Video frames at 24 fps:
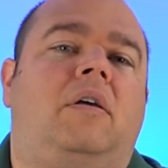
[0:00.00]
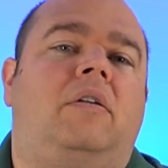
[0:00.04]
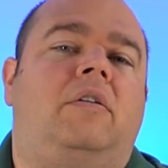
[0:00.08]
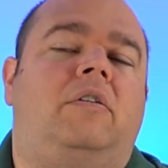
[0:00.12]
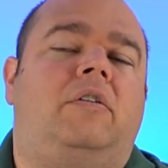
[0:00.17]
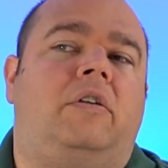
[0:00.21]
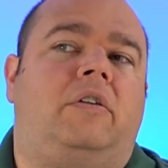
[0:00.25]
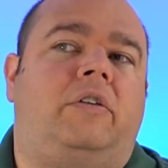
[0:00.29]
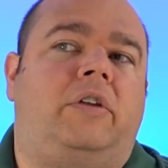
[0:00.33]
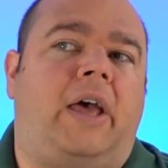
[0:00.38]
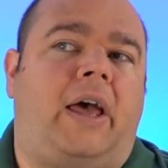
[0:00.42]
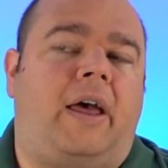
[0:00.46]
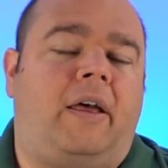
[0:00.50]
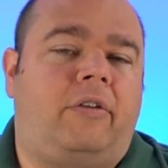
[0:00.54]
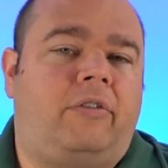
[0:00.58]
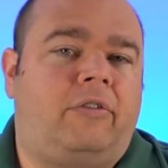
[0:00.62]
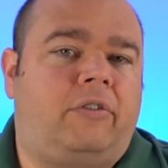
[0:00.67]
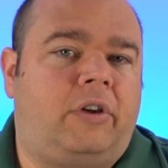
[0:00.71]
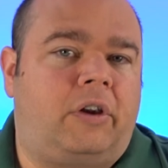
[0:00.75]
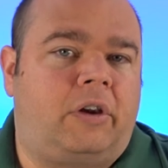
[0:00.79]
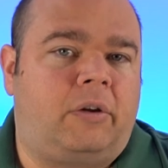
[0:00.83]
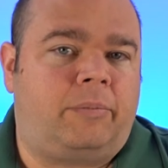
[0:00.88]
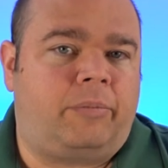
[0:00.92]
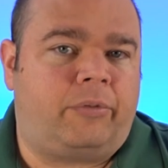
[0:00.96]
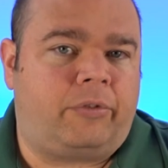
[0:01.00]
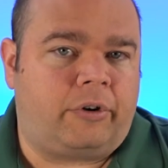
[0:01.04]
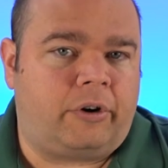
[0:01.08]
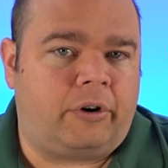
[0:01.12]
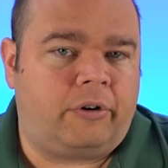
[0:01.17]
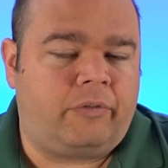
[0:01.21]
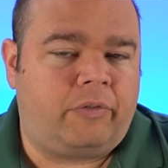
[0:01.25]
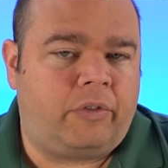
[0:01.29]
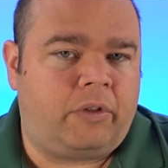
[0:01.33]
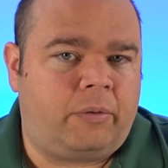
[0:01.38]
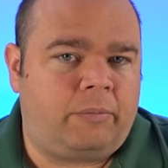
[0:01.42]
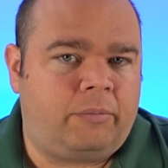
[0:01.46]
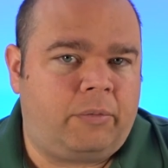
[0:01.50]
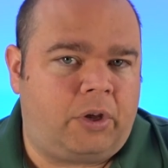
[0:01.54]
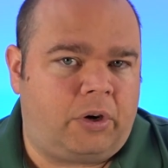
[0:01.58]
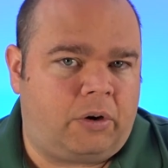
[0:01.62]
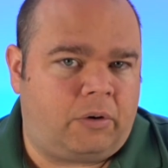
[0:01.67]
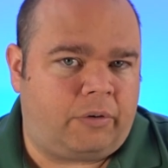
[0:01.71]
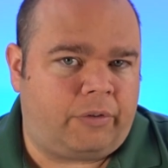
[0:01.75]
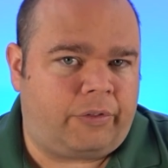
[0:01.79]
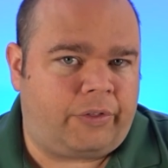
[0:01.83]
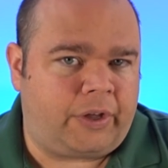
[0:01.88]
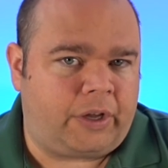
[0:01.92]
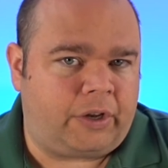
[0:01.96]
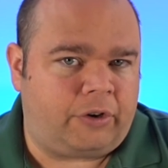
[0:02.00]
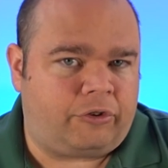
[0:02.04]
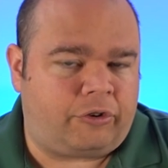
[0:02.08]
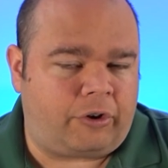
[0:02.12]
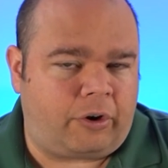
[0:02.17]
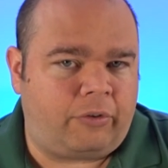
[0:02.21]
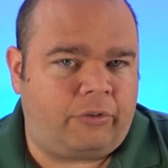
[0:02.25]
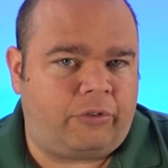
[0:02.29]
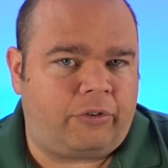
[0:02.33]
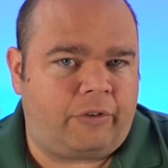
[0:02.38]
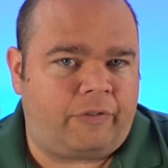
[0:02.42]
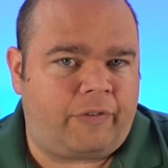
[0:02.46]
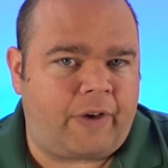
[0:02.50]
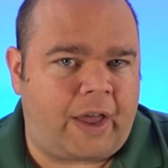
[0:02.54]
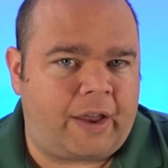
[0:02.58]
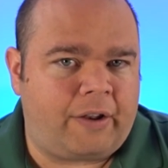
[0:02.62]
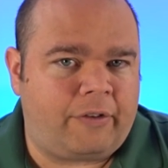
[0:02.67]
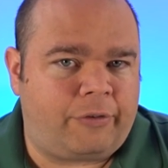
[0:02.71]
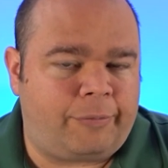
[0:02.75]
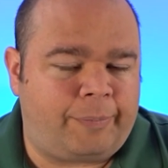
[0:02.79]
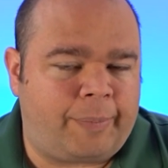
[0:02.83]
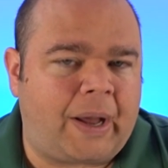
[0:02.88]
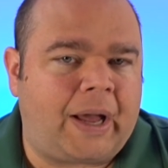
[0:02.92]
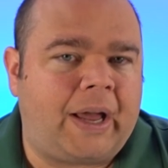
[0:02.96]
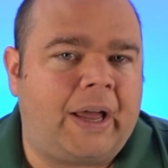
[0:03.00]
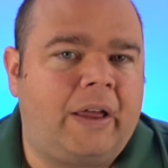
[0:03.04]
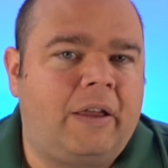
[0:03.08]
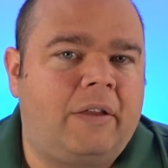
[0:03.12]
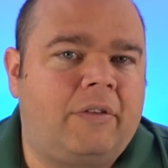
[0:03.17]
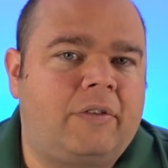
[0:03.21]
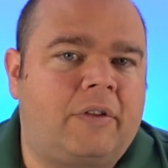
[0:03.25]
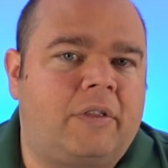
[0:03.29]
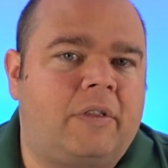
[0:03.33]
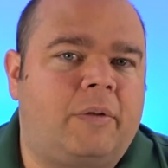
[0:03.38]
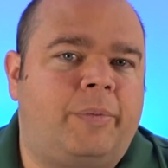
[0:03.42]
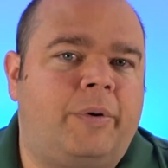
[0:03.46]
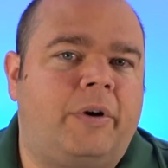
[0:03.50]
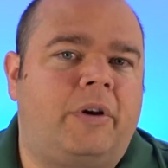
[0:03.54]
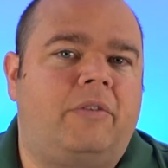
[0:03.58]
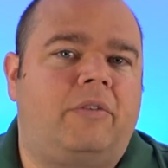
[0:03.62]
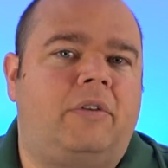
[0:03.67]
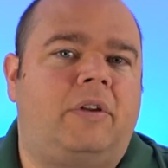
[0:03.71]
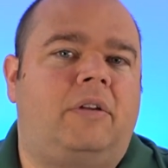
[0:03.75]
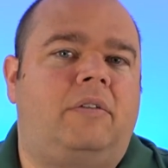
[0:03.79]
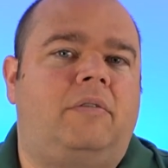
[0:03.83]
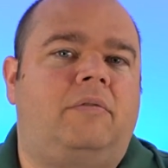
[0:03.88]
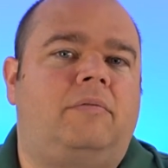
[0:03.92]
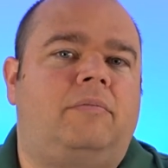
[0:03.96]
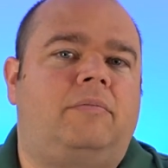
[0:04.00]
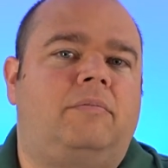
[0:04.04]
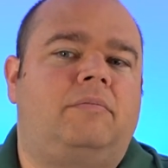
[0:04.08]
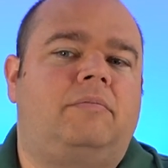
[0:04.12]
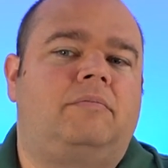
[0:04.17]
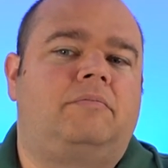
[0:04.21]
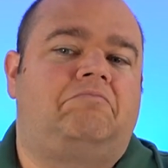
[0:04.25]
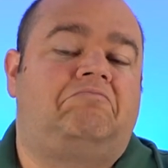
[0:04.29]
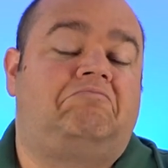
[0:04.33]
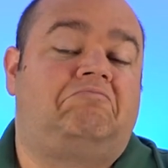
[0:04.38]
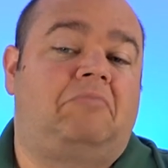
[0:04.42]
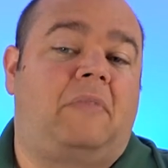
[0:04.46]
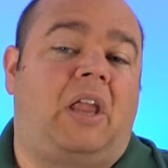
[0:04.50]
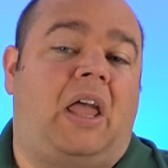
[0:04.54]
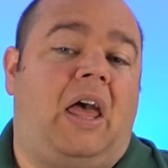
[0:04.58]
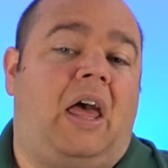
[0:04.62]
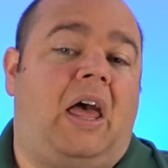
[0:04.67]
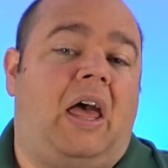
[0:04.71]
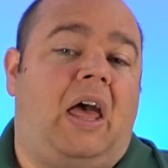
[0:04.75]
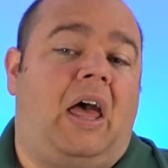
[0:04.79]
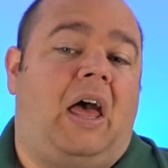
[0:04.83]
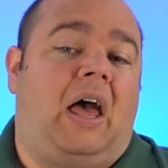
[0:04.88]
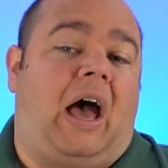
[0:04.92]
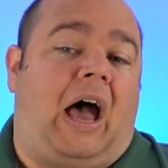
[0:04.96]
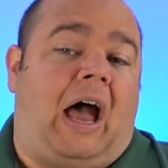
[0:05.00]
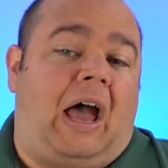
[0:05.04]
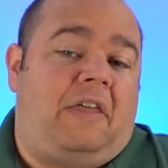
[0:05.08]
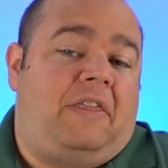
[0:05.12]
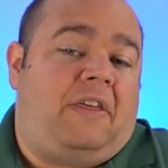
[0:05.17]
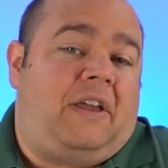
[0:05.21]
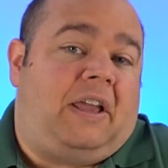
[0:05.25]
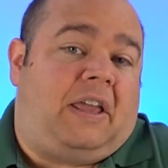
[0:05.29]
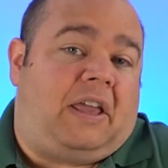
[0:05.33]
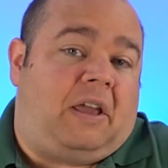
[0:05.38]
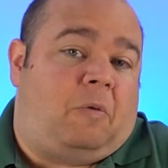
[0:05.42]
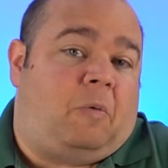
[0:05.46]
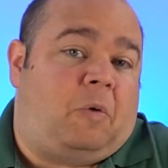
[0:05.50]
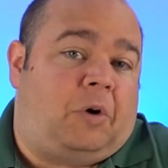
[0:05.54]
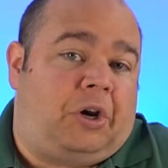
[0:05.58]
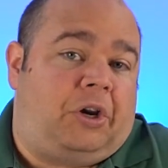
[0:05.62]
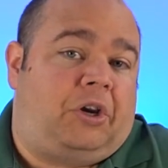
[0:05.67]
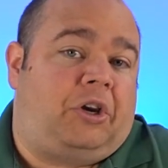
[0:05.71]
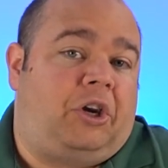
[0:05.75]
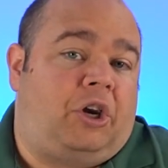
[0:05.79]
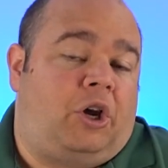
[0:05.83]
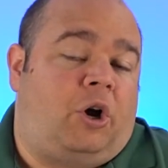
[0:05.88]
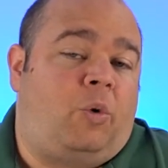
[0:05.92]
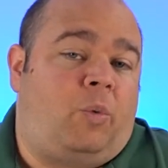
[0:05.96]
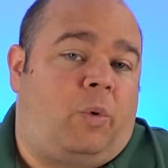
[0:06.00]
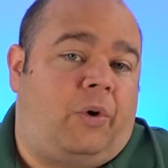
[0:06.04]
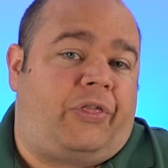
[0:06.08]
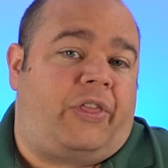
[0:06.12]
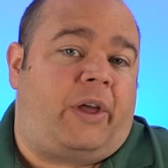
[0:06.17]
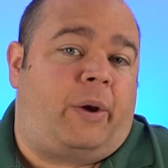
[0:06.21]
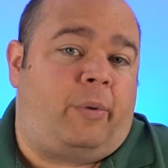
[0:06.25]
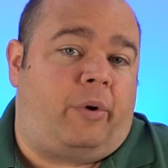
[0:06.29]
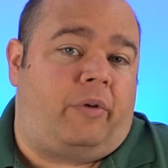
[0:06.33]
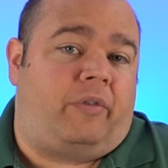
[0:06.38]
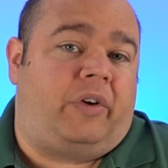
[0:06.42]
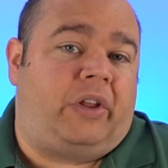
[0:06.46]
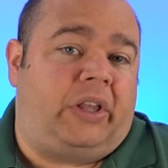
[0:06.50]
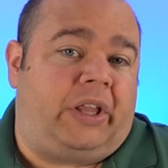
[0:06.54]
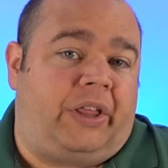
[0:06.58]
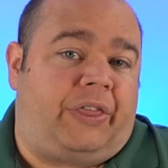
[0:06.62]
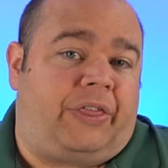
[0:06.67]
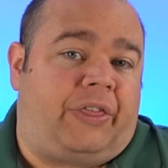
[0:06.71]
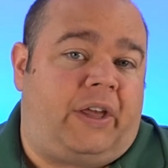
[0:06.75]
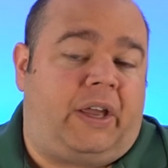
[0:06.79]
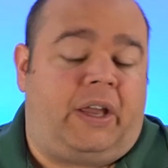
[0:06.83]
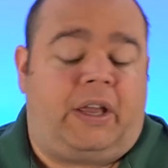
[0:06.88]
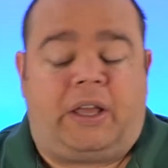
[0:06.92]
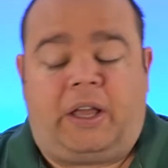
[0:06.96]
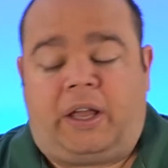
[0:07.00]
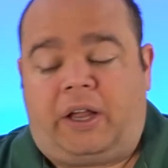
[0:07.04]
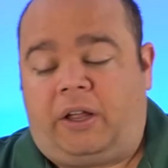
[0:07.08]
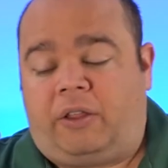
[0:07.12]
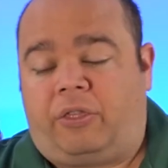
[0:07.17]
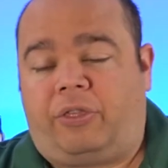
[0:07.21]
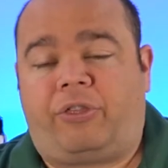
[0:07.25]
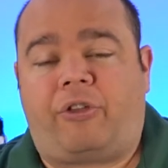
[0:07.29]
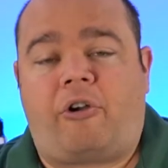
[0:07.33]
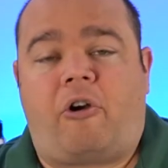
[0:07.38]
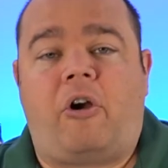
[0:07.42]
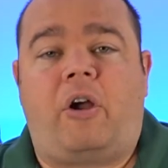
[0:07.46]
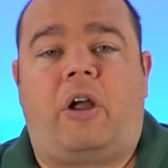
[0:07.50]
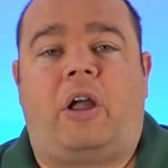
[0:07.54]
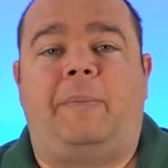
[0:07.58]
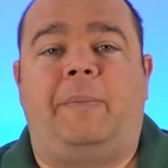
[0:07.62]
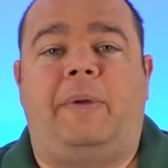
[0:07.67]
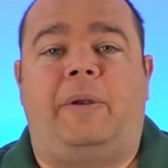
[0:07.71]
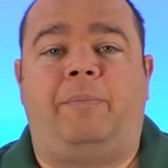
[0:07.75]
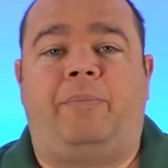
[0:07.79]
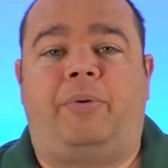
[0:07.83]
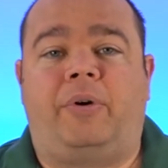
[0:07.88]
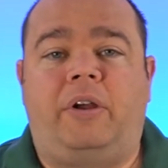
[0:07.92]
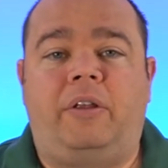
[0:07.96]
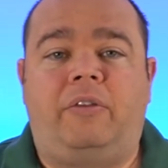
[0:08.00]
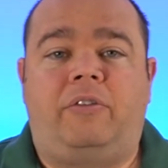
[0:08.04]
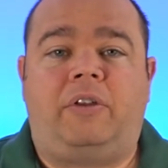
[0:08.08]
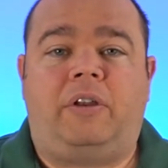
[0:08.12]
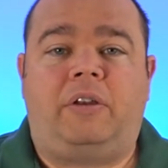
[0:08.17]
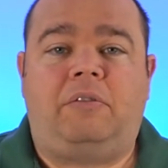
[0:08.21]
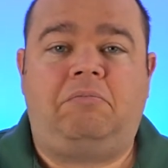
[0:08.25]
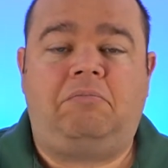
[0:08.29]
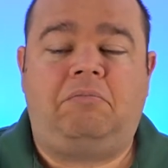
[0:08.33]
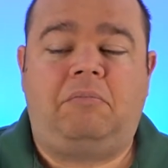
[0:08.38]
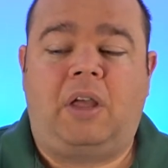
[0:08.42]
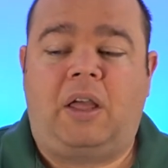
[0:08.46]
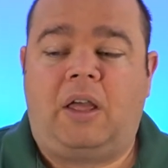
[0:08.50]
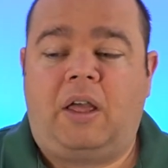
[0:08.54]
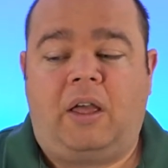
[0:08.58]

to test and observe them. You don't think Joseph had spies in the prison? I think he wanted to know what they were really thinking and throwing them in prison.